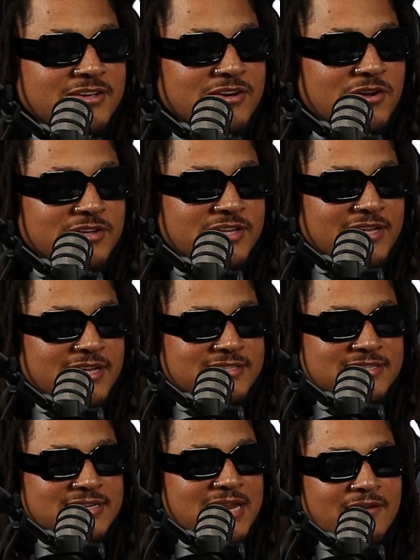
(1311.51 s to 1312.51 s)
You know,
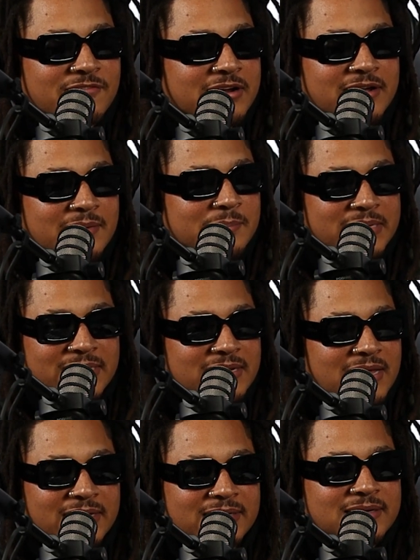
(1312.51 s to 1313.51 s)
it's never going to be
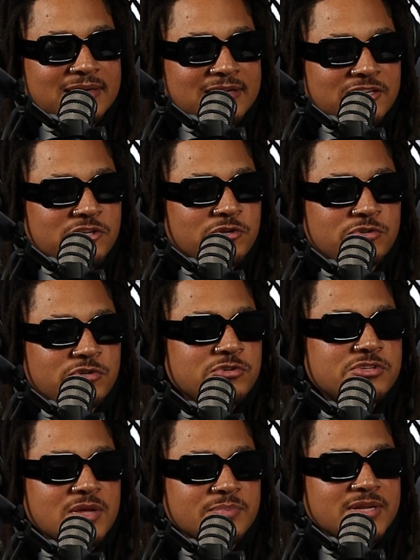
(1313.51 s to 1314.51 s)
like you do
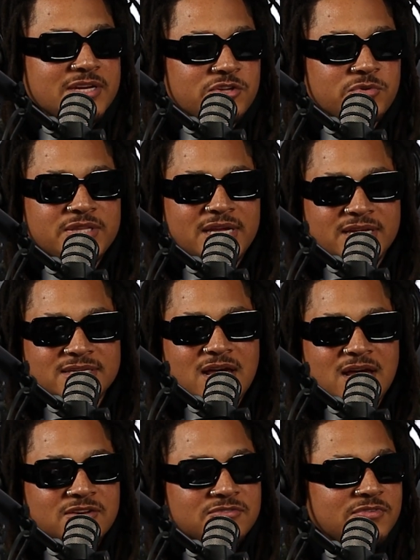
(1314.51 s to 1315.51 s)
something and you think it's
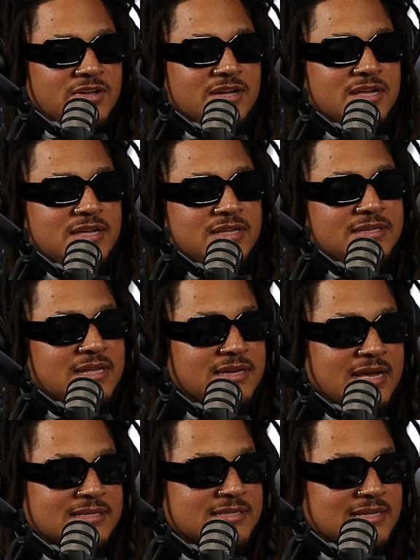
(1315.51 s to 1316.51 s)
hot as fuck. The
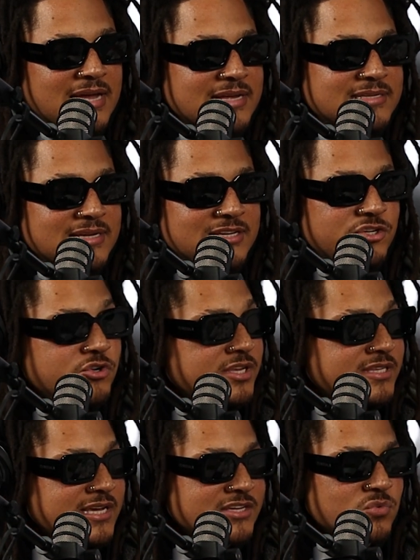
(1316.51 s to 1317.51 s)
next guy said you
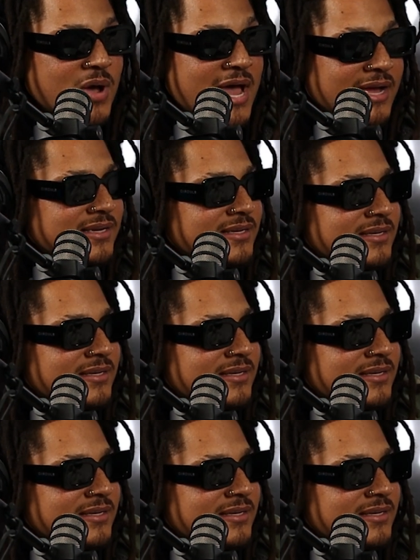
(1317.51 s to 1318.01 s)
could think it's whack.